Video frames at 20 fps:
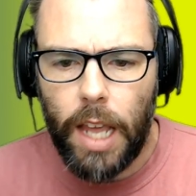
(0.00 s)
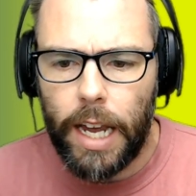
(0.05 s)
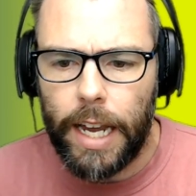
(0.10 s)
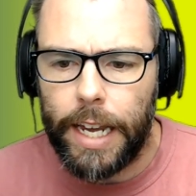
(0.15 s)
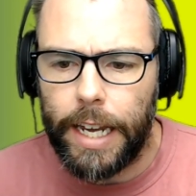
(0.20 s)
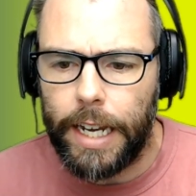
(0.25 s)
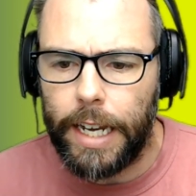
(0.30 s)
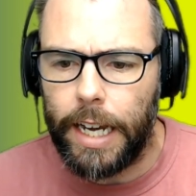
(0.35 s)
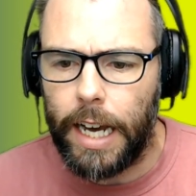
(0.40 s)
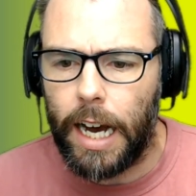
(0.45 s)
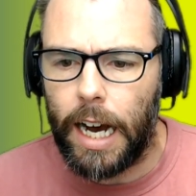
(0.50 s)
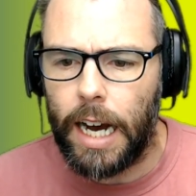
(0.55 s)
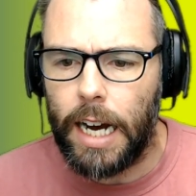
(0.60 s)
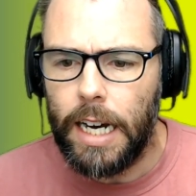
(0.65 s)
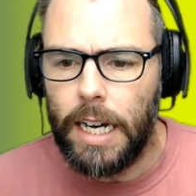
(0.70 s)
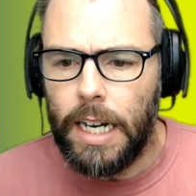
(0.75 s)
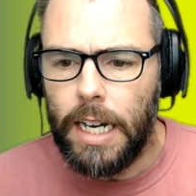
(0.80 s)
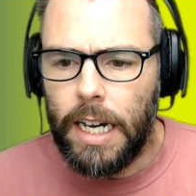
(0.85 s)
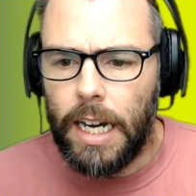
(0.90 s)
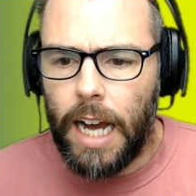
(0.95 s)
He uh,
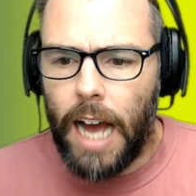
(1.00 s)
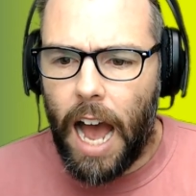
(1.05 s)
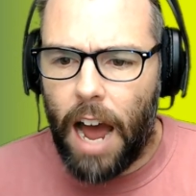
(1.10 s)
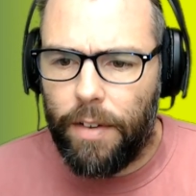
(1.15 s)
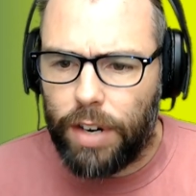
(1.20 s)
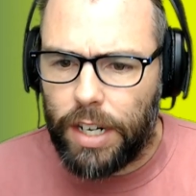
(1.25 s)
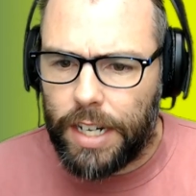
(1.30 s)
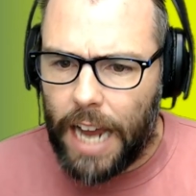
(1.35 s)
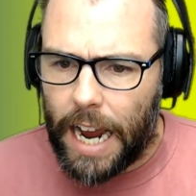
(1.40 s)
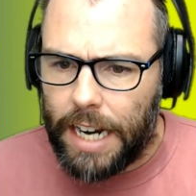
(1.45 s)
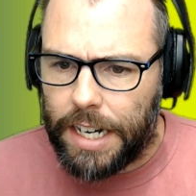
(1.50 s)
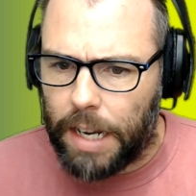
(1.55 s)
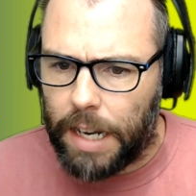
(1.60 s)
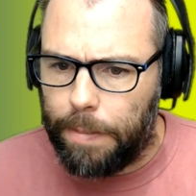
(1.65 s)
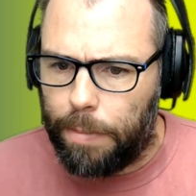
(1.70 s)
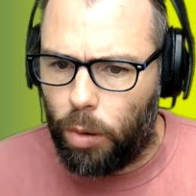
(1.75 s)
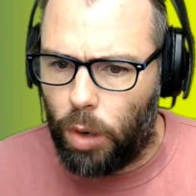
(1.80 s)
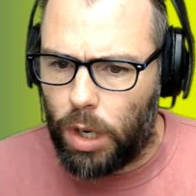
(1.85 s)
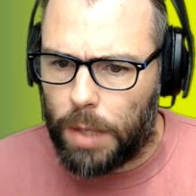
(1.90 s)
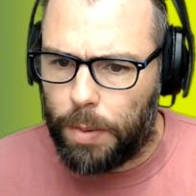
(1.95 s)
averaged
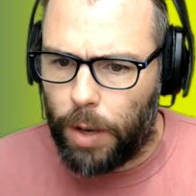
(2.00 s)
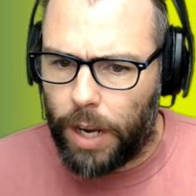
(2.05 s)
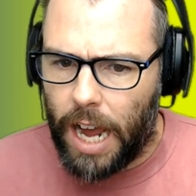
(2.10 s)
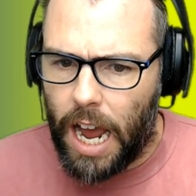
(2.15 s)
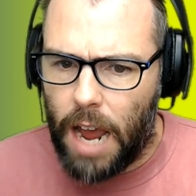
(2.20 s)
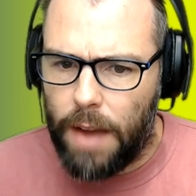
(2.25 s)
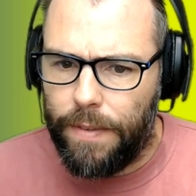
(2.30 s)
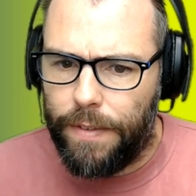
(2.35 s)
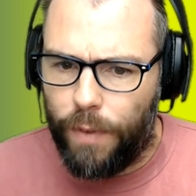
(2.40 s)
eighteen points per game,